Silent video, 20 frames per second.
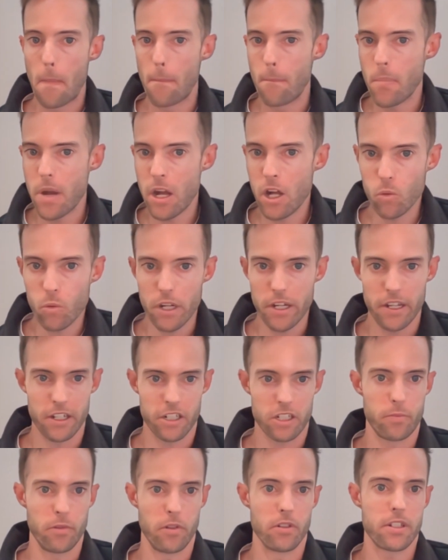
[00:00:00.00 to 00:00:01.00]
malware
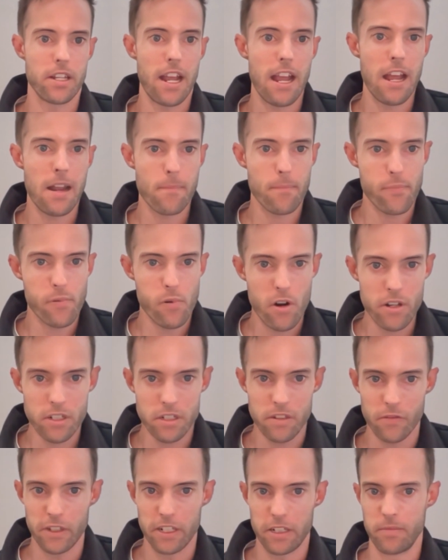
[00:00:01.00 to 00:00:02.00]
experts and product
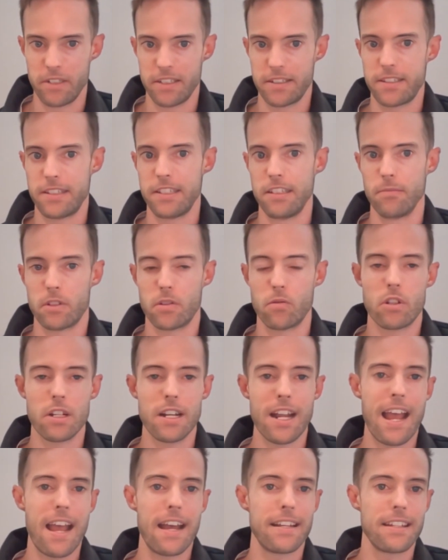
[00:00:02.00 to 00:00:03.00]
development teams who can
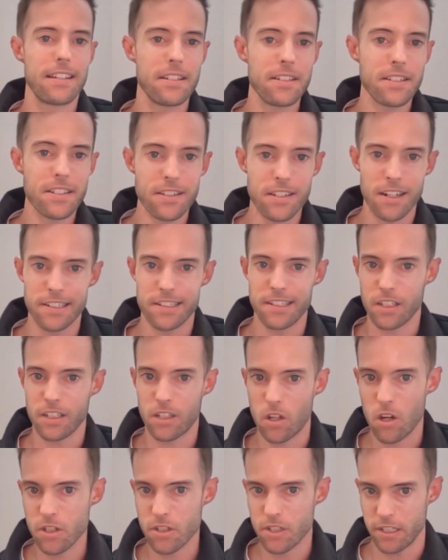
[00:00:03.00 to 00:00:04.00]
add insight and
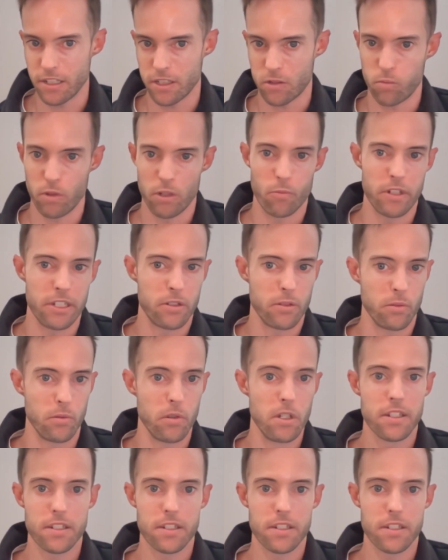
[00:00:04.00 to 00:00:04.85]
context when we do,